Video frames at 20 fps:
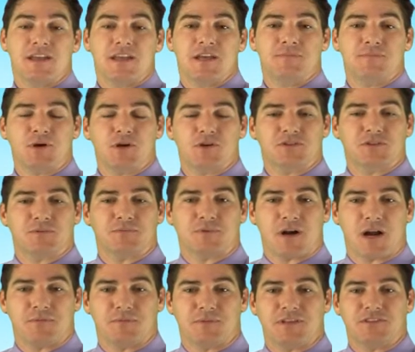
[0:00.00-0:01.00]
get posted
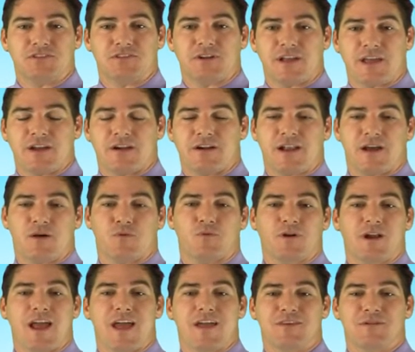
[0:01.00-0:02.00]
properly to the internet
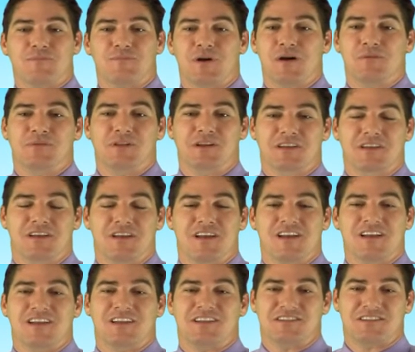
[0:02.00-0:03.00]
where the public
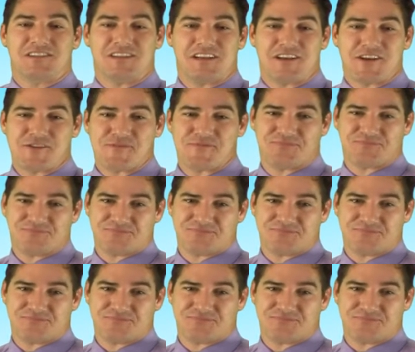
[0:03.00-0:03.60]
can see it.